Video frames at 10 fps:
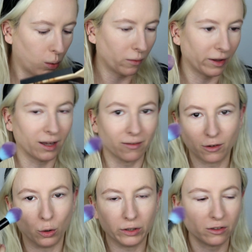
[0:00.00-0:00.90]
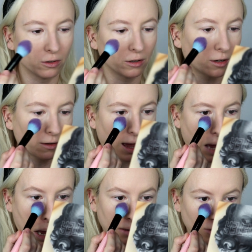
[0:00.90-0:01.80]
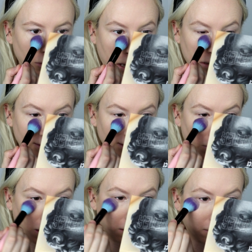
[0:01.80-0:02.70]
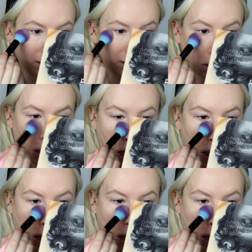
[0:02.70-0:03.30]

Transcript: like contour or that. So this is the pink one.